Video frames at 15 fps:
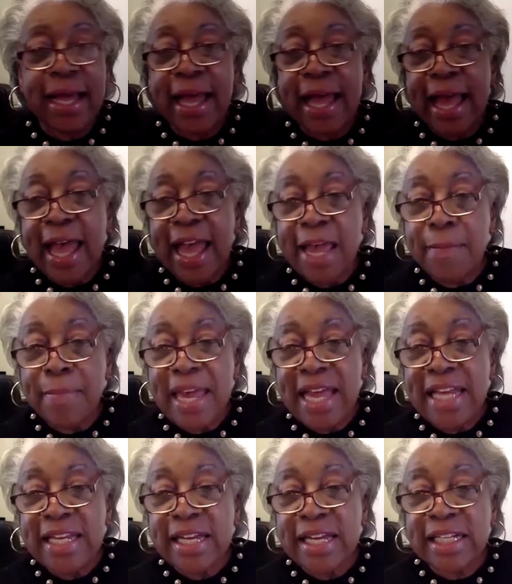Amy
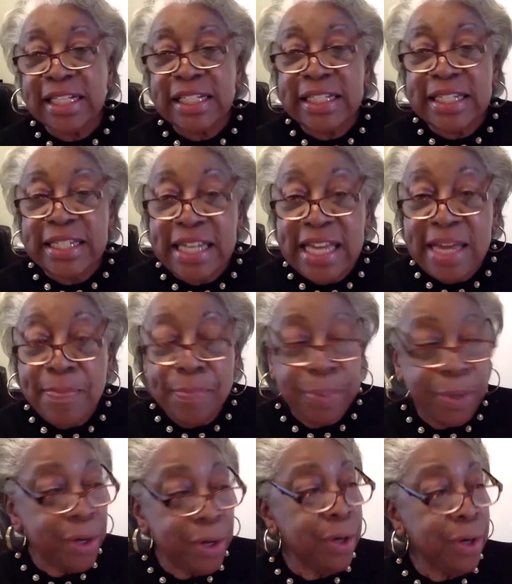dug
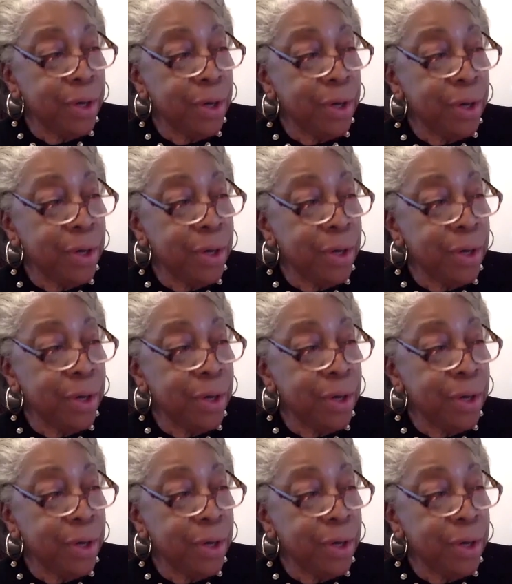deeper,